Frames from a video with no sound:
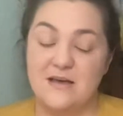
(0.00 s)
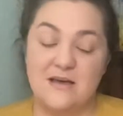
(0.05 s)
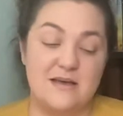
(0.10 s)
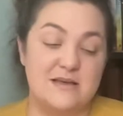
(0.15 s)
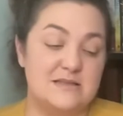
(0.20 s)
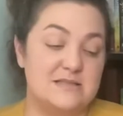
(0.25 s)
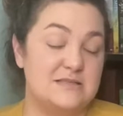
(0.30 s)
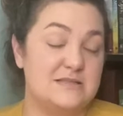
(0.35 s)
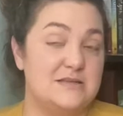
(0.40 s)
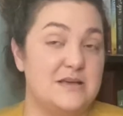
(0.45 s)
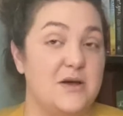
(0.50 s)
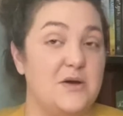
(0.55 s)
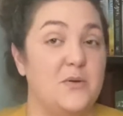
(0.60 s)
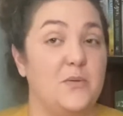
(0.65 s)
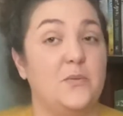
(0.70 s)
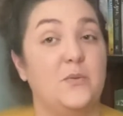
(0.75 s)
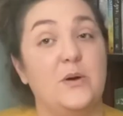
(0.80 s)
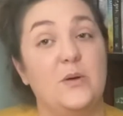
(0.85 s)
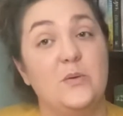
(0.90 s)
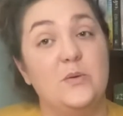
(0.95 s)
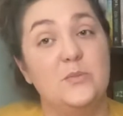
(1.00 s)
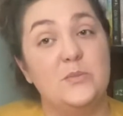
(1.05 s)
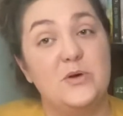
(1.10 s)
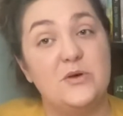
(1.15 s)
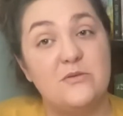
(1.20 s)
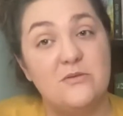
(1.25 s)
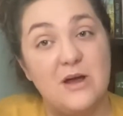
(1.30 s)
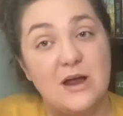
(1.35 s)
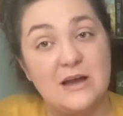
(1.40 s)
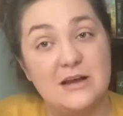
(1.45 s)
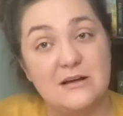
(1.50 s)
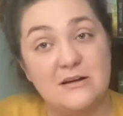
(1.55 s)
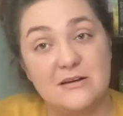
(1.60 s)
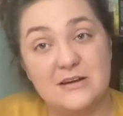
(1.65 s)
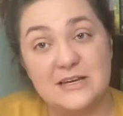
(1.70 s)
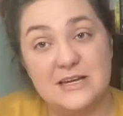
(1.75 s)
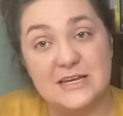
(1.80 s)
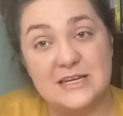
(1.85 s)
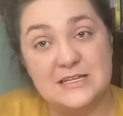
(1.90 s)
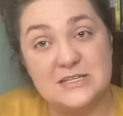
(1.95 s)
So we will move right on
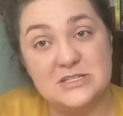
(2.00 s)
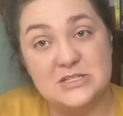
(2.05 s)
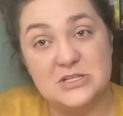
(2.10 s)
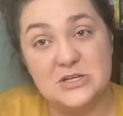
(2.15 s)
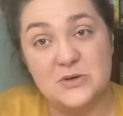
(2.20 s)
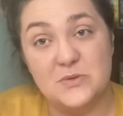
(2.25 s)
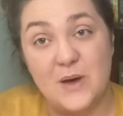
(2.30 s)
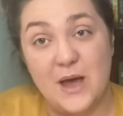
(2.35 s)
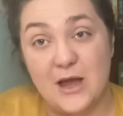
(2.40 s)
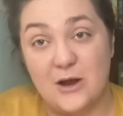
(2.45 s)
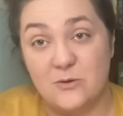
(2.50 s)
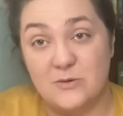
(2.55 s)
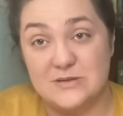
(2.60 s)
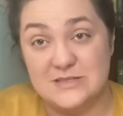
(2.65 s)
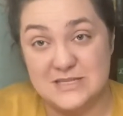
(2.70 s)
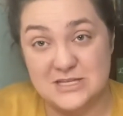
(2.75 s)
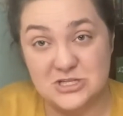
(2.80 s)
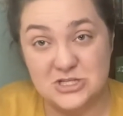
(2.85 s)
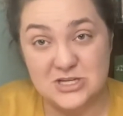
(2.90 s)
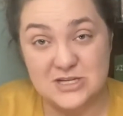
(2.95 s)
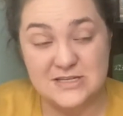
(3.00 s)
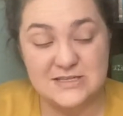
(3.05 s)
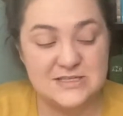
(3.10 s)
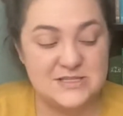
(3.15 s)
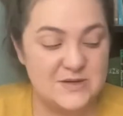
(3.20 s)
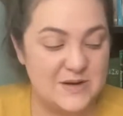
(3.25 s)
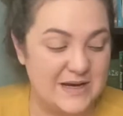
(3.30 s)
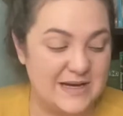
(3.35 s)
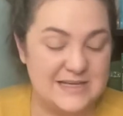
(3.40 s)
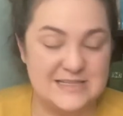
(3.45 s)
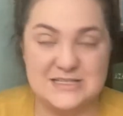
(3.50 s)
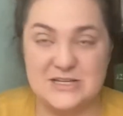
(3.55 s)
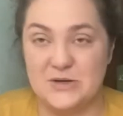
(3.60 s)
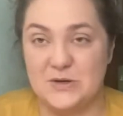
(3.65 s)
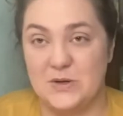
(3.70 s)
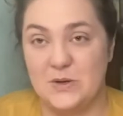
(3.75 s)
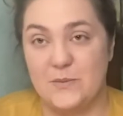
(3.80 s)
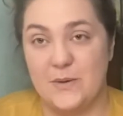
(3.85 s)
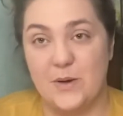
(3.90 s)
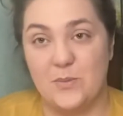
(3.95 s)
into acquisitions so I can tell you
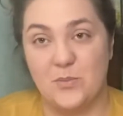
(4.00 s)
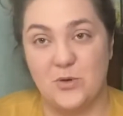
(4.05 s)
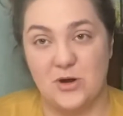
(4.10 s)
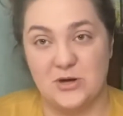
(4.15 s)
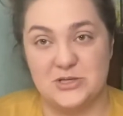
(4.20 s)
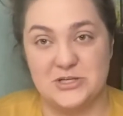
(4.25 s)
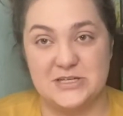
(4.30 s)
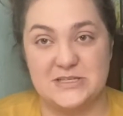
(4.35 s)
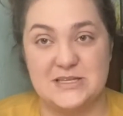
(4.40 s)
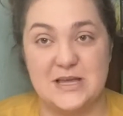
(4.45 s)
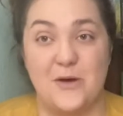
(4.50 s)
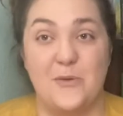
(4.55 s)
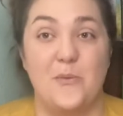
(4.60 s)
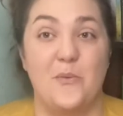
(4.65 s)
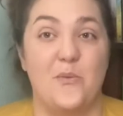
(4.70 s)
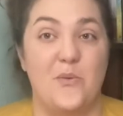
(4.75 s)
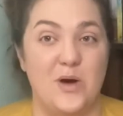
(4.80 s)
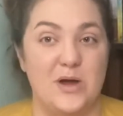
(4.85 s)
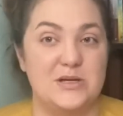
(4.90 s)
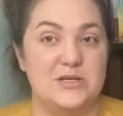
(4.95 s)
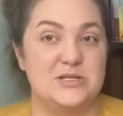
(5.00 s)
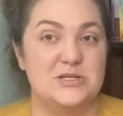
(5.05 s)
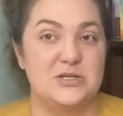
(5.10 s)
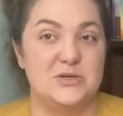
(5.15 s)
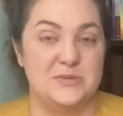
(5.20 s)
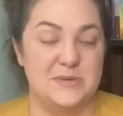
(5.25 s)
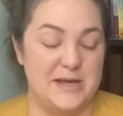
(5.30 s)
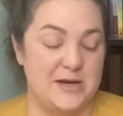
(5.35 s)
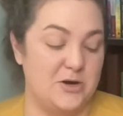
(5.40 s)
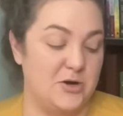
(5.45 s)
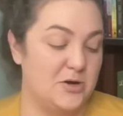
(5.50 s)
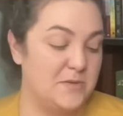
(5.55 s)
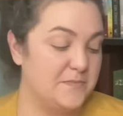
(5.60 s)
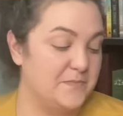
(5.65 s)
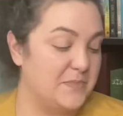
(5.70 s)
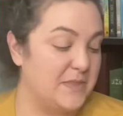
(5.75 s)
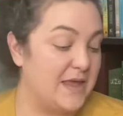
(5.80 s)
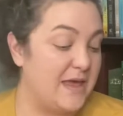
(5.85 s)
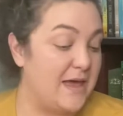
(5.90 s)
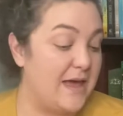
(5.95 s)
about projects I want to do later.
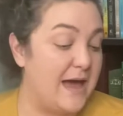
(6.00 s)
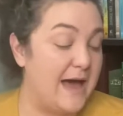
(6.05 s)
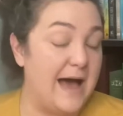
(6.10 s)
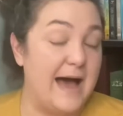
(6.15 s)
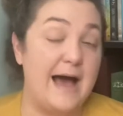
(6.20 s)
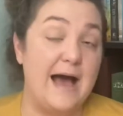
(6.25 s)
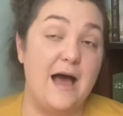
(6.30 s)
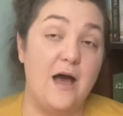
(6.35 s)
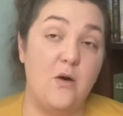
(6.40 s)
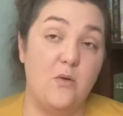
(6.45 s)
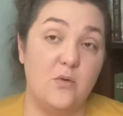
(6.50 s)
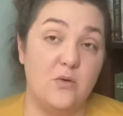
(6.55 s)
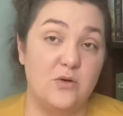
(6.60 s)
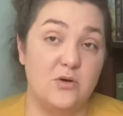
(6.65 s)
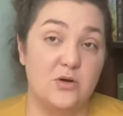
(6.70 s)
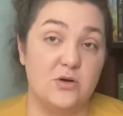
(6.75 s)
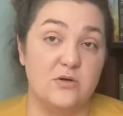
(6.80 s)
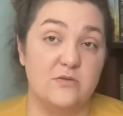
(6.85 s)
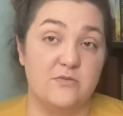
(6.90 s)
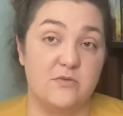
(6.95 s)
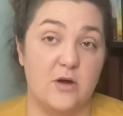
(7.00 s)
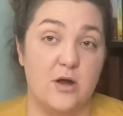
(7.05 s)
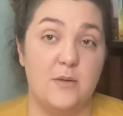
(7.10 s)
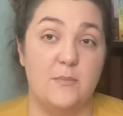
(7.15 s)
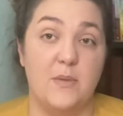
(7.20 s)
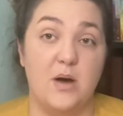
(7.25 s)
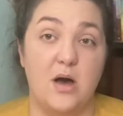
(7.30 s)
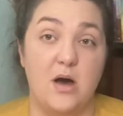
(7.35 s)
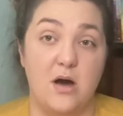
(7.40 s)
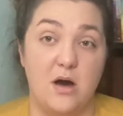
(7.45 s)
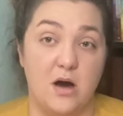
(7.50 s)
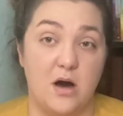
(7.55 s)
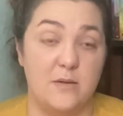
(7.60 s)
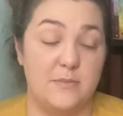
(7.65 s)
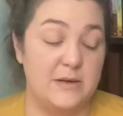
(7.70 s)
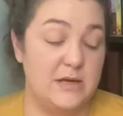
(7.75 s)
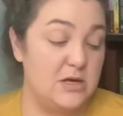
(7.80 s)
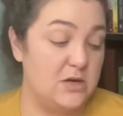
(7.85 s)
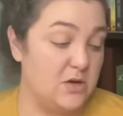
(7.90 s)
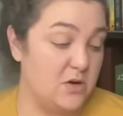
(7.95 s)
I ordered from Hobby
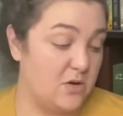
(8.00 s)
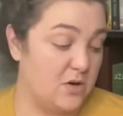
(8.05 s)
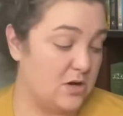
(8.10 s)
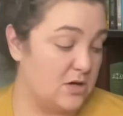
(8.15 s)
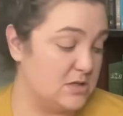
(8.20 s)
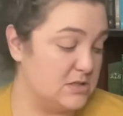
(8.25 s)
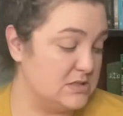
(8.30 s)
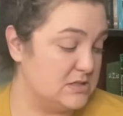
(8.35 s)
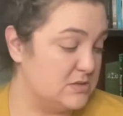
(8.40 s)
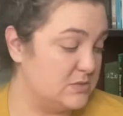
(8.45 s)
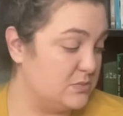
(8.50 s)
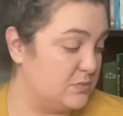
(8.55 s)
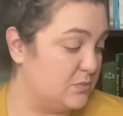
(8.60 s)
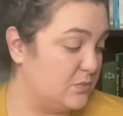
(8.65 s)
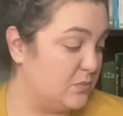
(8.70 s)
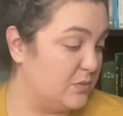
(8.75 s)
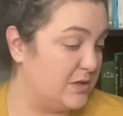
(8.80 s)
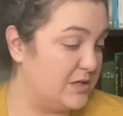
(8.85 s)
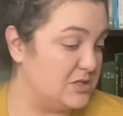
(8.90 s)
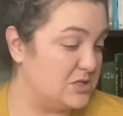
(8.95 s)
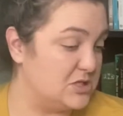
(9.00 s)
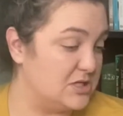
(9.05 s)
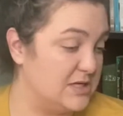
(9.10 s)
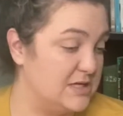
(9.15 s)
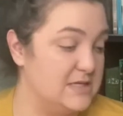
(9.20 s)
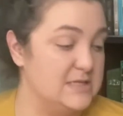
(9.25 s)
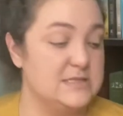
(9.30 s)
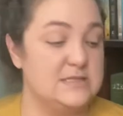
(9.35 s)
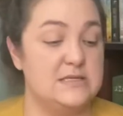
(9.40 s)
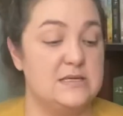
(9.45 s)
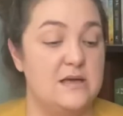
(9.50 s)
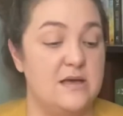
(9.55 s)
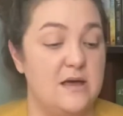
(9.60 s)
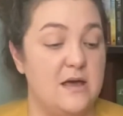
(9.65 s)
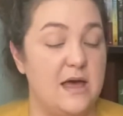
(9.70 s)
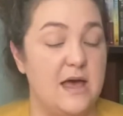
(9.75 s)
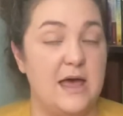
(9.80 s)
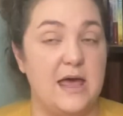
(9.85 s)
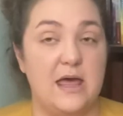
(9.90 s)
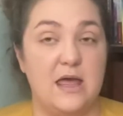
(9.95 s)
Yarns, which is
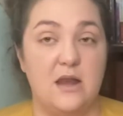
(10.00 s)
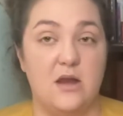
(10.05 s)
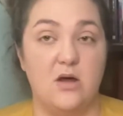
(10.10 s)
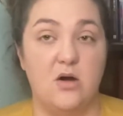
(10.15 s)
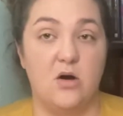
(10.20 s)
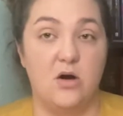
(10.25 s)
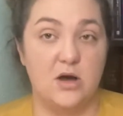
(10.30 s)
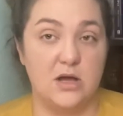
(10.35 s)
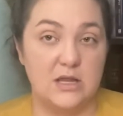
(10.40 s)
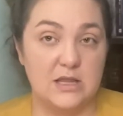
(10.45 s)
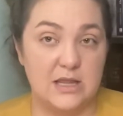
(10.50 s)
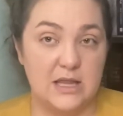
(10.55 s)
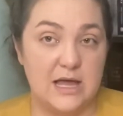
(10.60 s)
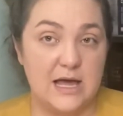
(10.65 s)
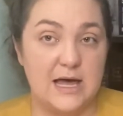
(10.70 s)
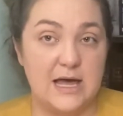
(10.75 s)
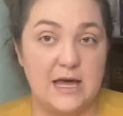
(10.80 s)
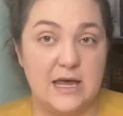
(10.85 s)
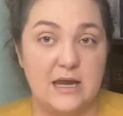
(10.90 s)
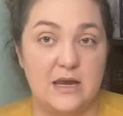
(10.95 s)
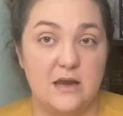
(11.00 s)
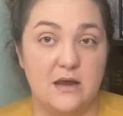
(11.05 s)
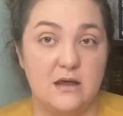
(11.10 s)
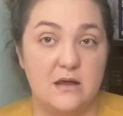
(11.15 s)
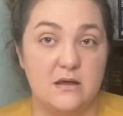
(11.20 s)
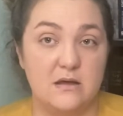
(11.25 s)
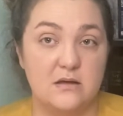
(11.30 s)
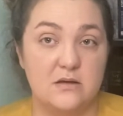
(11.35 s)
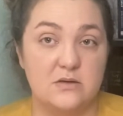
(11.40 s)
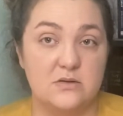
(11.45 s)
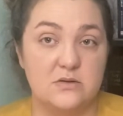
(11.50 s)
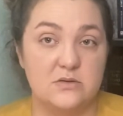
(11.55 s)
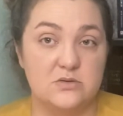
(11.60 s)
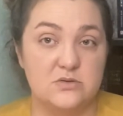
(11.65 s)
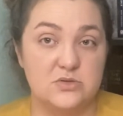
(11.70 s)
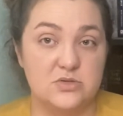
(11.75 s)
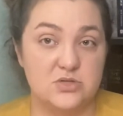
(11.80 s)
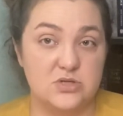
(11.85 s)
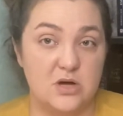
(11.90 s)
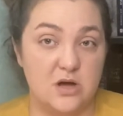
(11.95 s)
an online
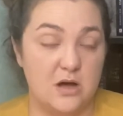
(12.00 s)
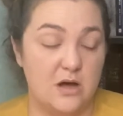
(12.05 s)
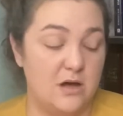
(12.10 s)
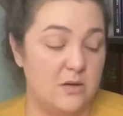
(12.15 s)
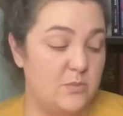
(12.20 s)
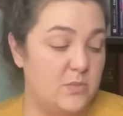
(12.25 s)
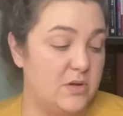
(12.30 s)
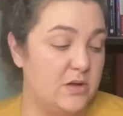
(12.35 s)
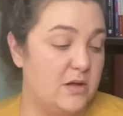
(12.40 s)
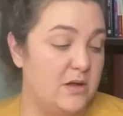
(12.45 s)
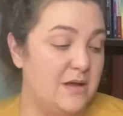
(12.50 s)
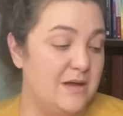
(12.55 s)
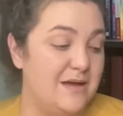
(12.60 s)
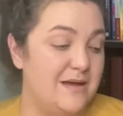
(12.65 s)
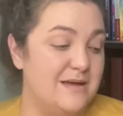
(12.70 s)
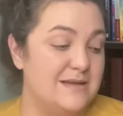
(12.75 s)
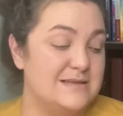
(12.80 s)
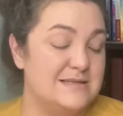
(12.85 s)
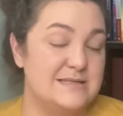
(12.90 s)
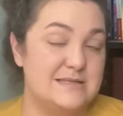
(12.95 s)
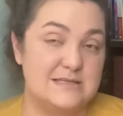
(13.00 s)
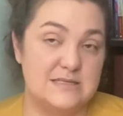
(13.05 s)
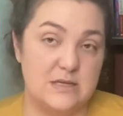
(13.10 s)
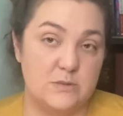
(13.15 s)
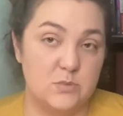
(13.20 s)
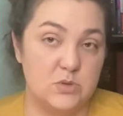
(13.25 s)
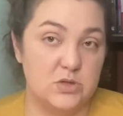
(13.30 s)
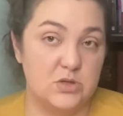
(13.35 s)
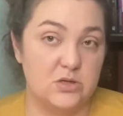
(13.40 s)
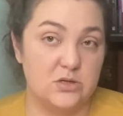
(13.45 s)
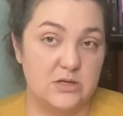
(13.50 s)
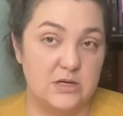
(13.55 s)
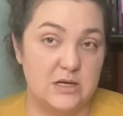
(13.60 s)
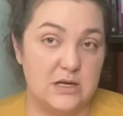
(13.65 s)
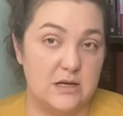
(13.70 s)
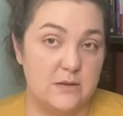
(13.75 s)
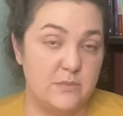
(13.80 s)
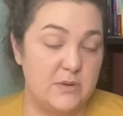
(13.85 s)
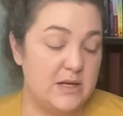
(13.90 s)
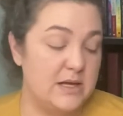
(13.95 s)
shop similar to
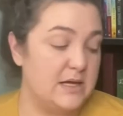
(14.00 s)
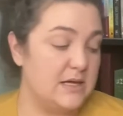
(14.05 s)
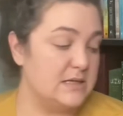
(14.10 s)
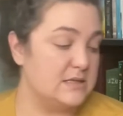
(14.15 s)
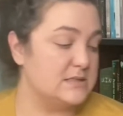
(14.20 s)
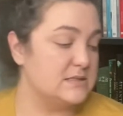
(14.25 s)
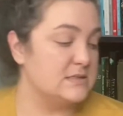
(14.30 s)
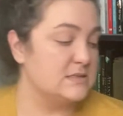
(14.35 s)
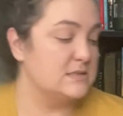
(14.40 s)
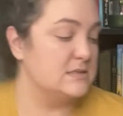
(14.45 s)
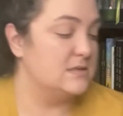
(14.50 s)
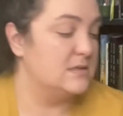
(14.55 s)
Knit Picks,